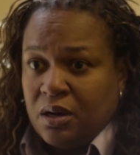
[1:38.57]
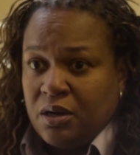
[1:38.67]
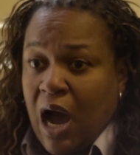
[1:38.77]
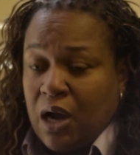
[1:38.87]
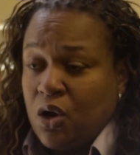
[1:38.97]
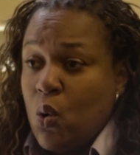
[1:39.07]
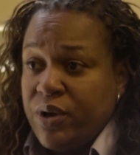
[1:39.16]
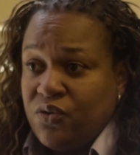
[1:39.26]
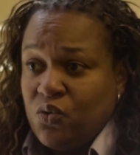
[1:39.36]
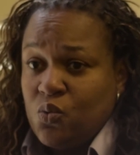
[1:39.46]
not
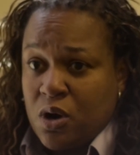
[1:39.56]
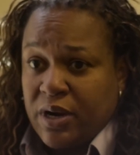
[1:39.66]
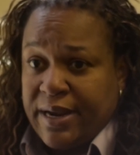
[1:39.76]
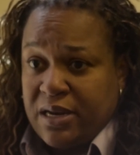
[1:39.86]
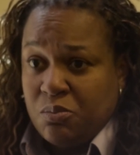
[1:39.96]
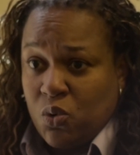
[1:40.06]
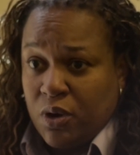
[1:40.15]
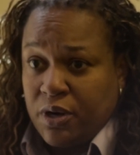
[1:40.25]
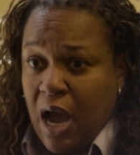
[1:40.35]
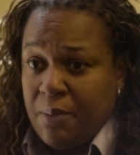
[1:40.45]
going to work
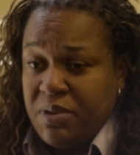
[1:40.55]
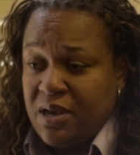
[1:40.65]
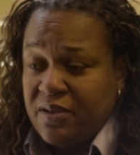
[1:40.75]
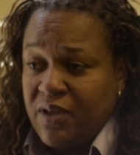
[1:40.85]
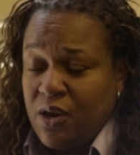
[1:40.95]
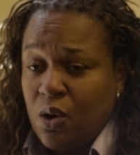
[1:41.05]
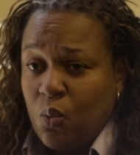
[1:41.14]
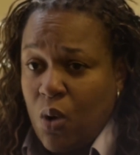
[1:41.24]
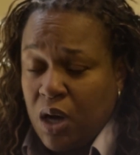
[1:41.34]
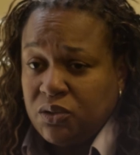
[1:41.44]
anymore, not because they
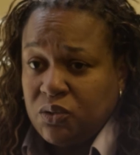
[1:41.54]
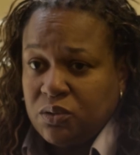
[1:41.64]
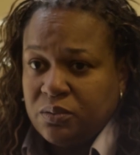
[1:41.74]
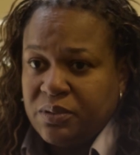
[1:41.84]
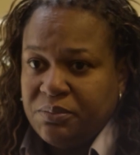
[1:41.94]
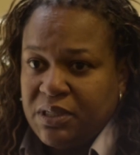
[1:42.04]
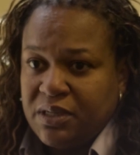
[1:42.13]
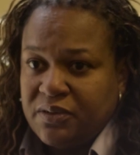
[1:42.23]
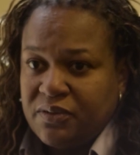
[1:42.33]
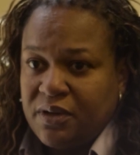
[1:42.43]
don't want to, but
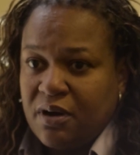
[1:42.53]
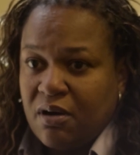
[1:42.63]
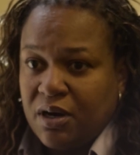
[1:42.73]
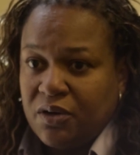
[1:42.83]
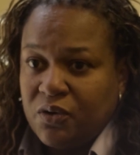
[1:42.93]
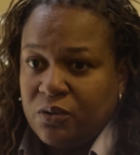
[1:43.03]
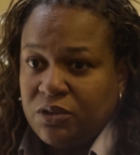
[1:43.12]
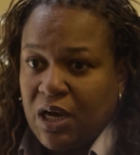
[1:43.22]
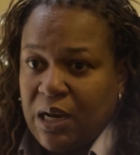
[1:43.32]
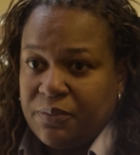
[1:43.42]
because there are no
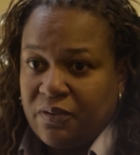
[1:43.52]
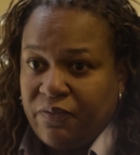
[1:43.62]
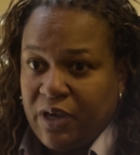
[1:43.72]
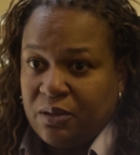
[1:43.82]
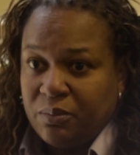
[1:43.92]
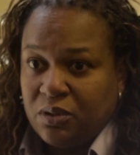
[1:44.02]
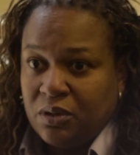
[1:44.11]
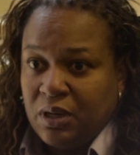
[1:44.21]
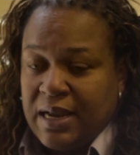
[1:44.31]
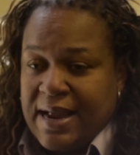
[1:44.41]
jobs available.